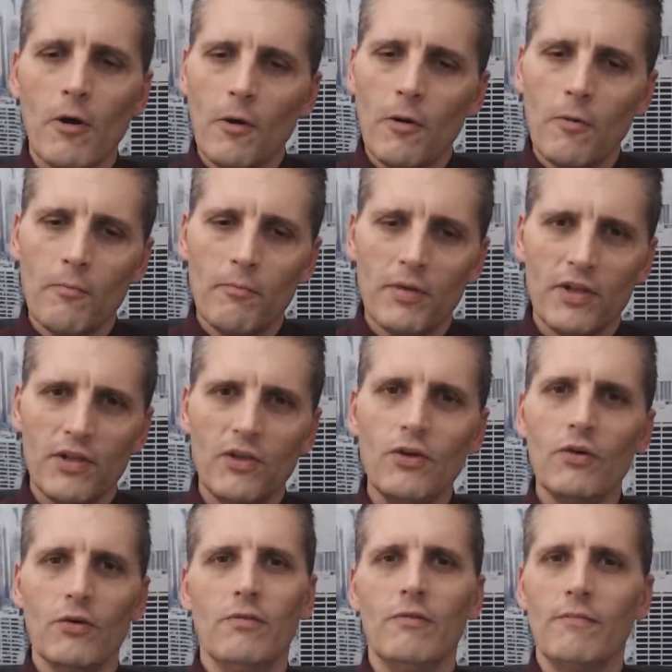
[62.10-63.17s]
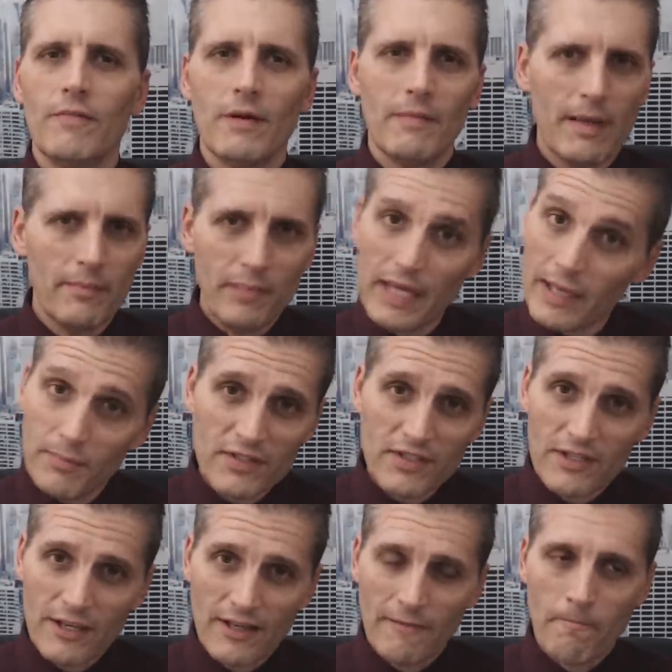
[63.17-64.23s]
But you, my peeps,
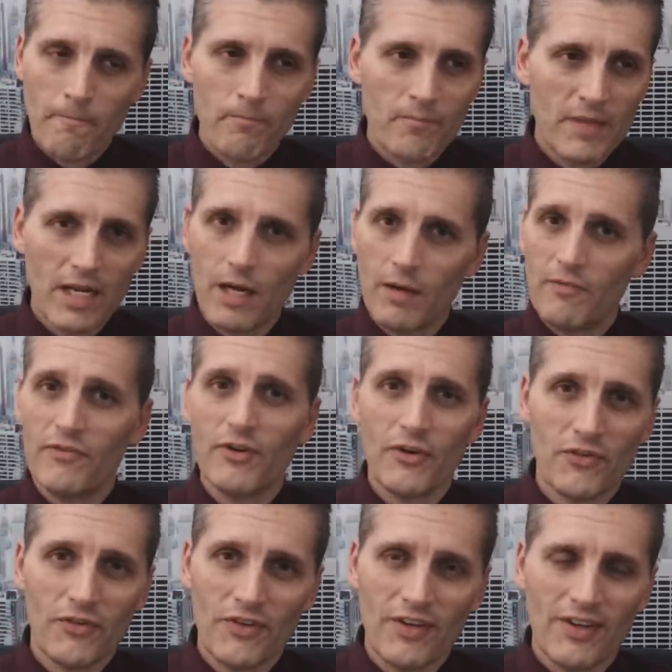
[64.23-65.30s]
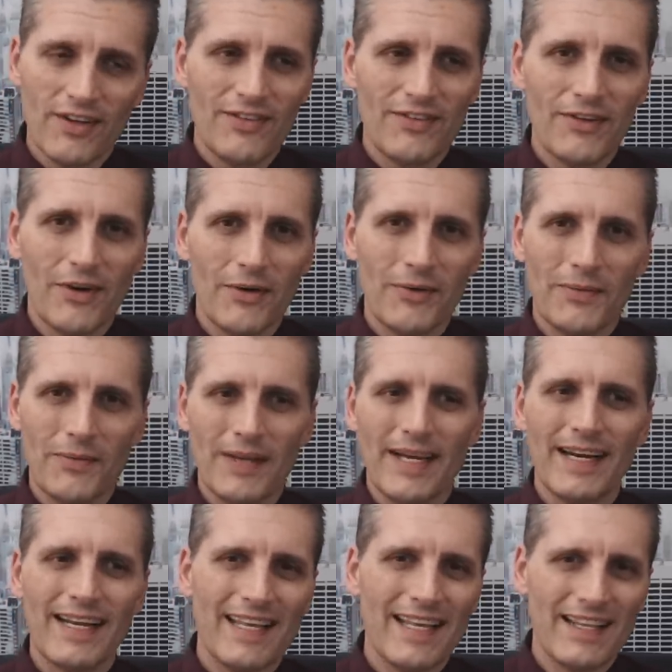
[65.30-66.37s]
you come first. So we got to
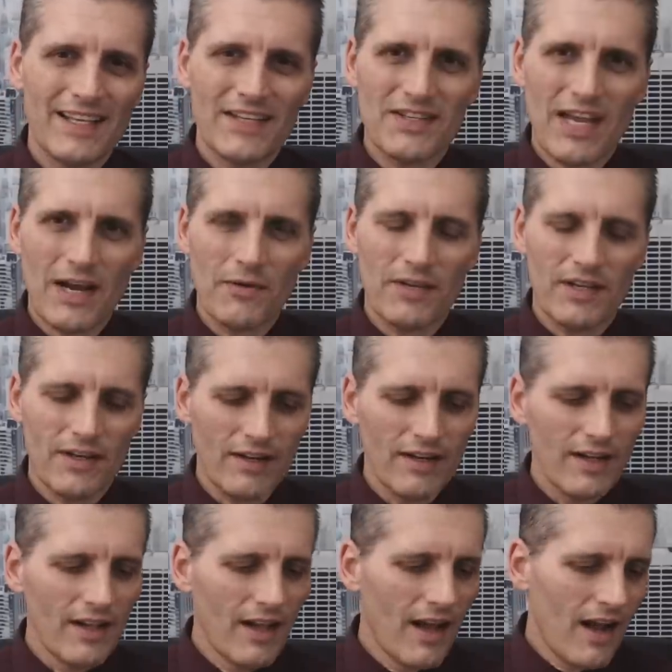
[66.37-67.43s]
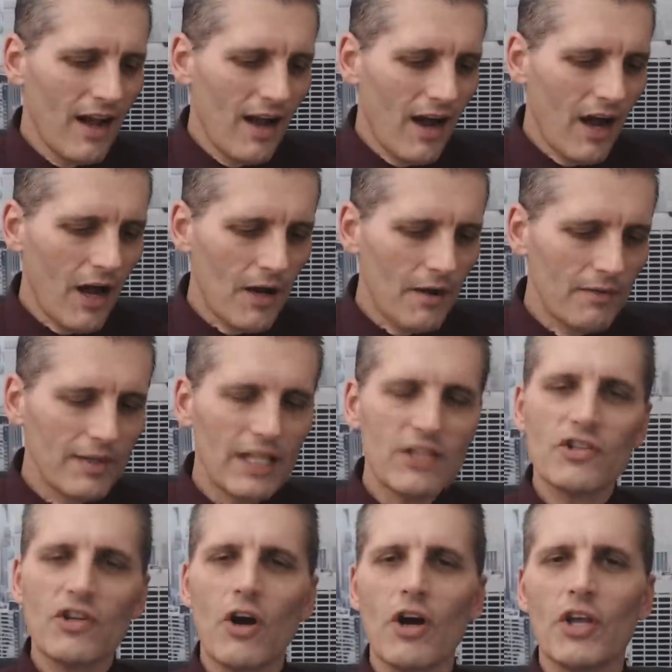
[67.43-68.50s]
get this out here. Uh, let's
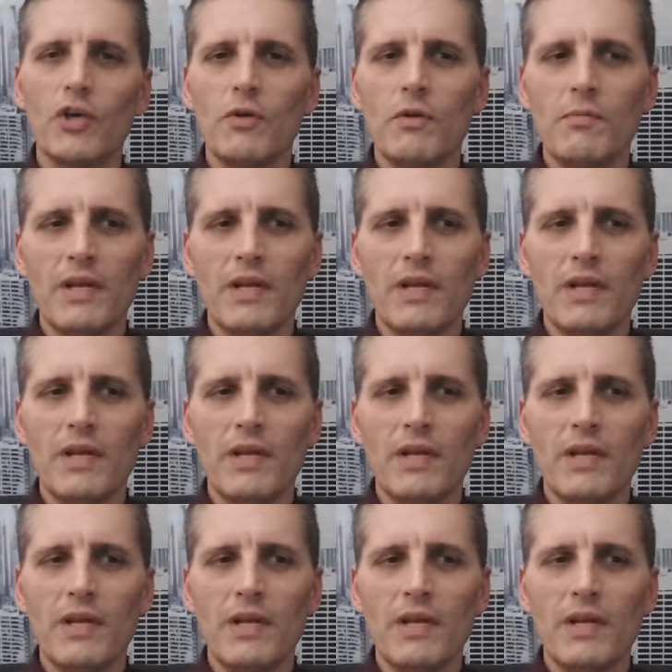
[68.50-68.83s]
talk you and me.